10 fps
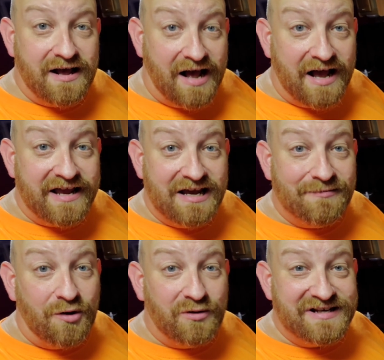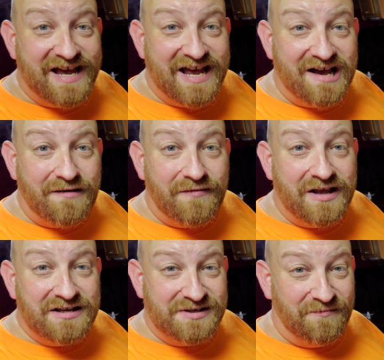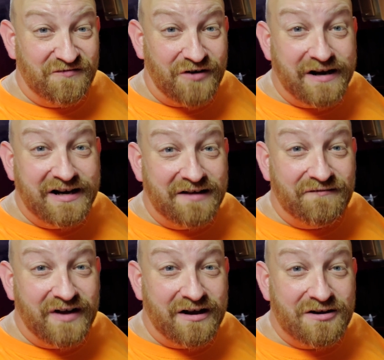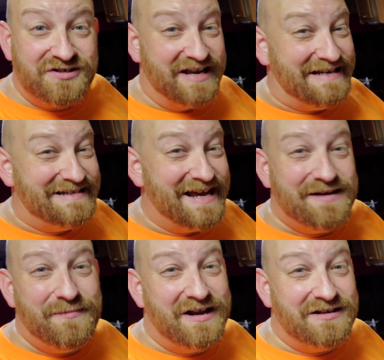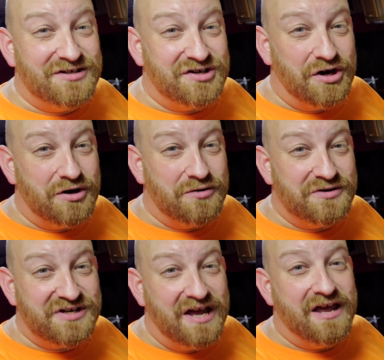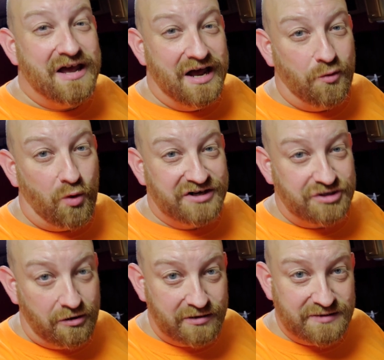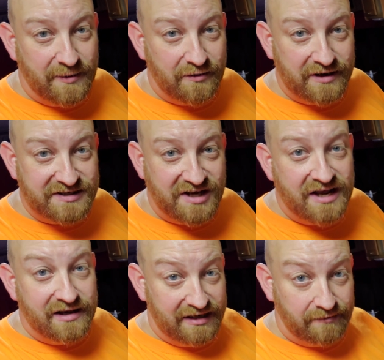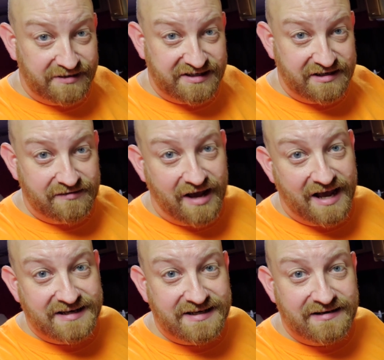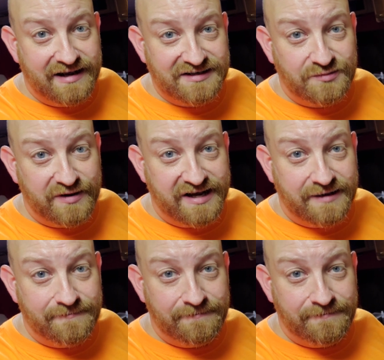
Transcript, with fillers: I am going to have some frightening fingers and dead man's toes and watch Hocus Pocus, and I will see you guys next week.